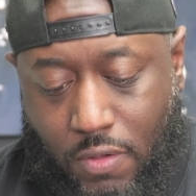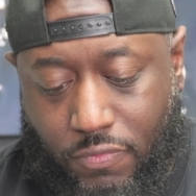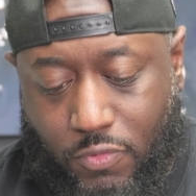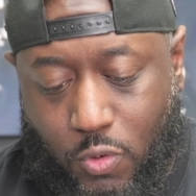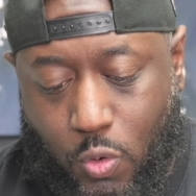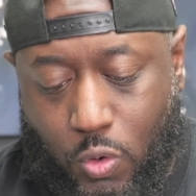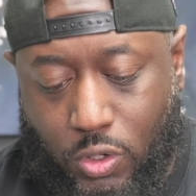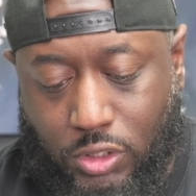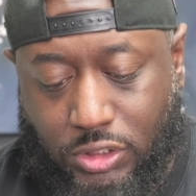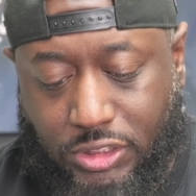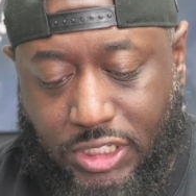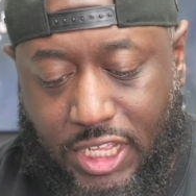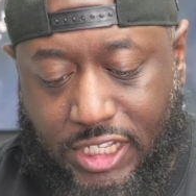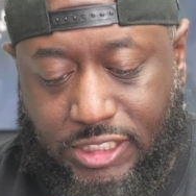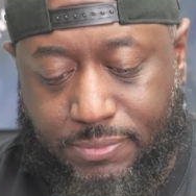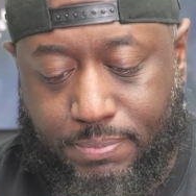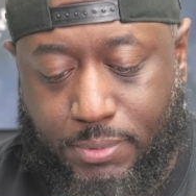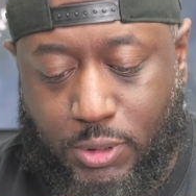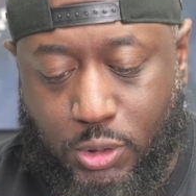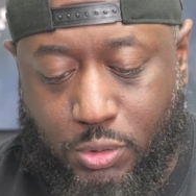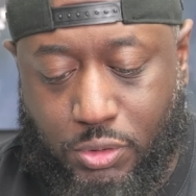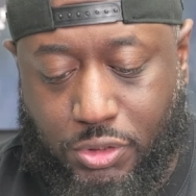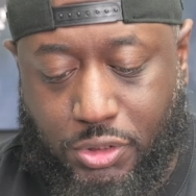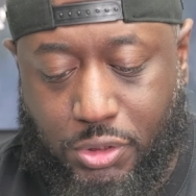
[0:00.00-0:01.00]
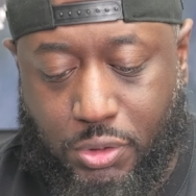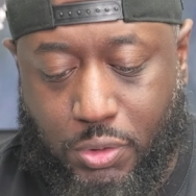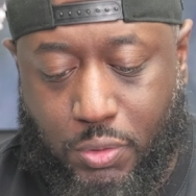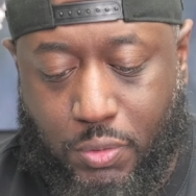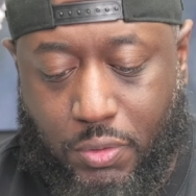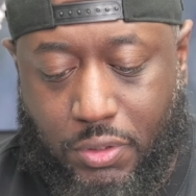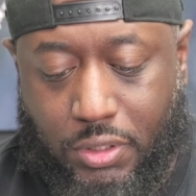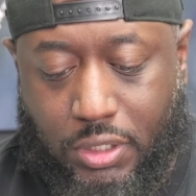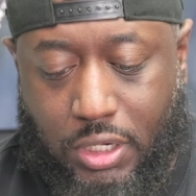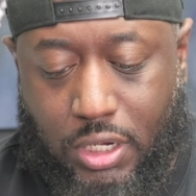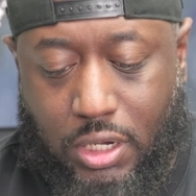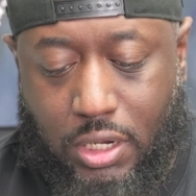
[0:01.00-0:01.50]
course, that's
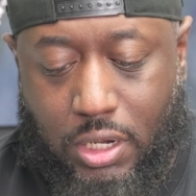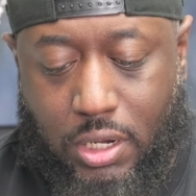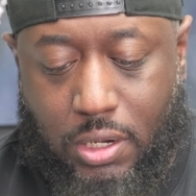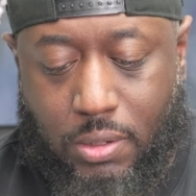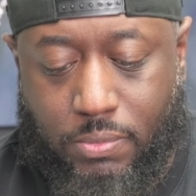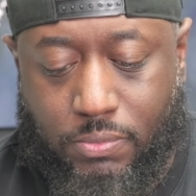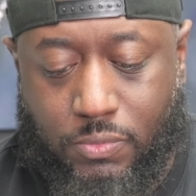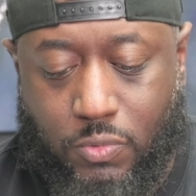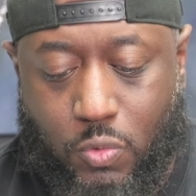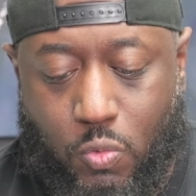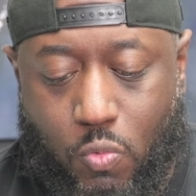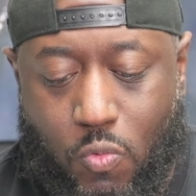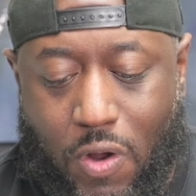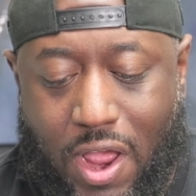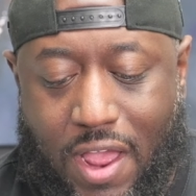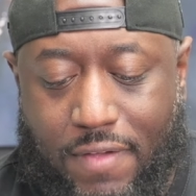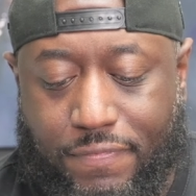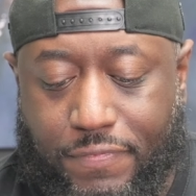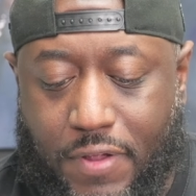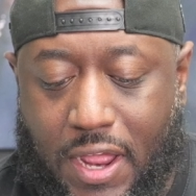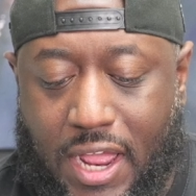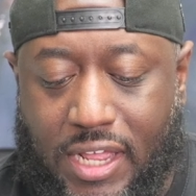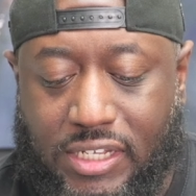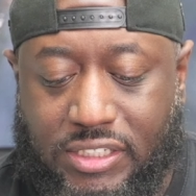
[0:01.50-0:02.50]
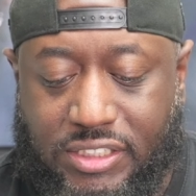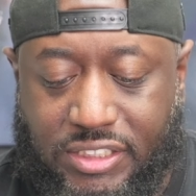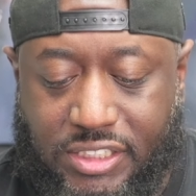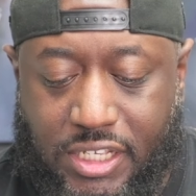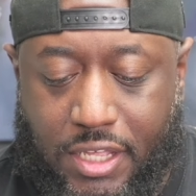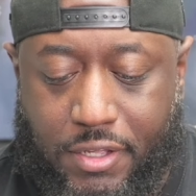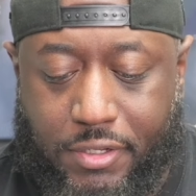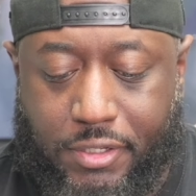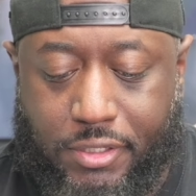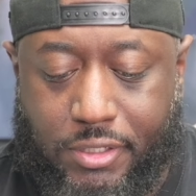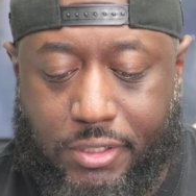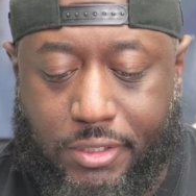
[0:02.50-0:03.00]
Bluetooth, Wi-Fi,
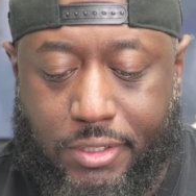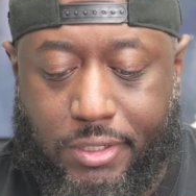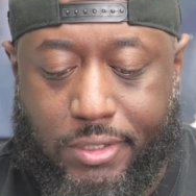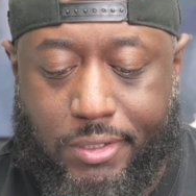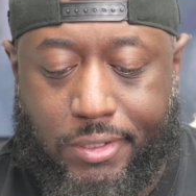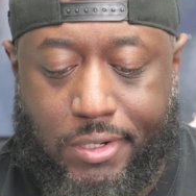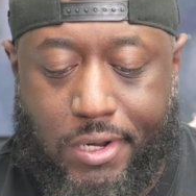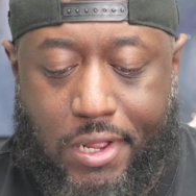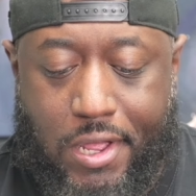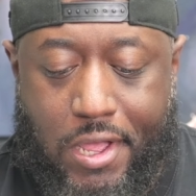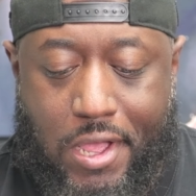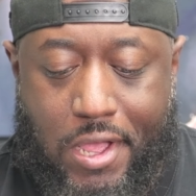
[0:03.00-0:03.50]
cellular,